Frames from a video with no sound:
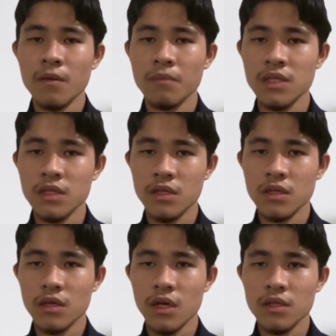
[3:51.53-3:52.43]
Mexican
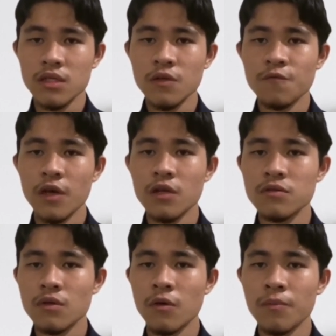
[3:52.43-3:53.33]
culture values
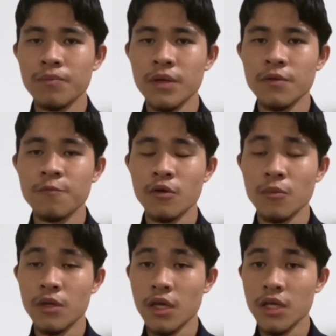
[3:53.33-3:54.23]
open
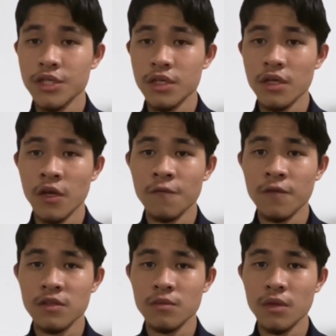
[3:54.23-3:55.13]
communication and
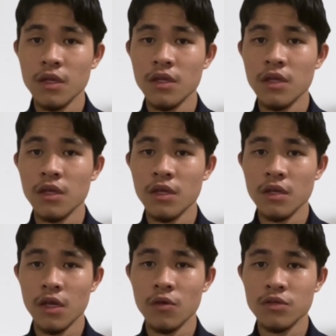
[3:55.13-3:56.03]
flexibility in
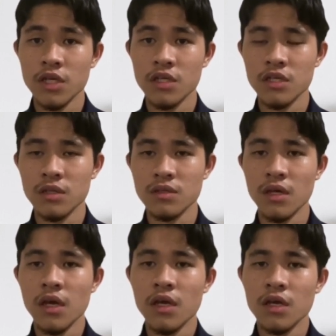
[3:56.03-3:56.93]
negotiations.
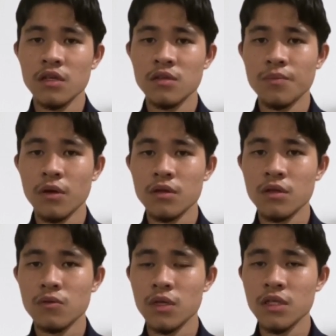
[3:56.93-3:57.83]
It is important
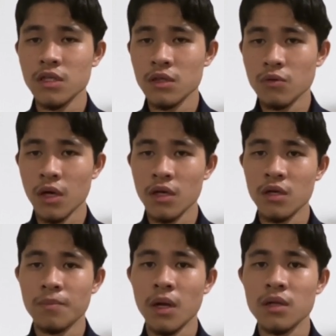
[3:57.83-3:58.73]
to listen to other
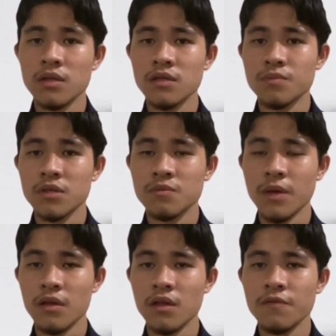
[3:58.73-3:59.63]
parties'
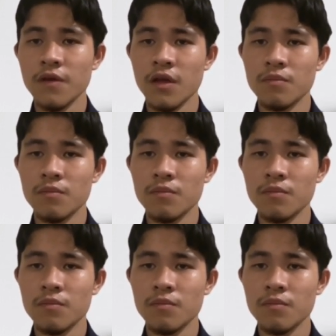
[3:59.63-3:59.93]
perspective and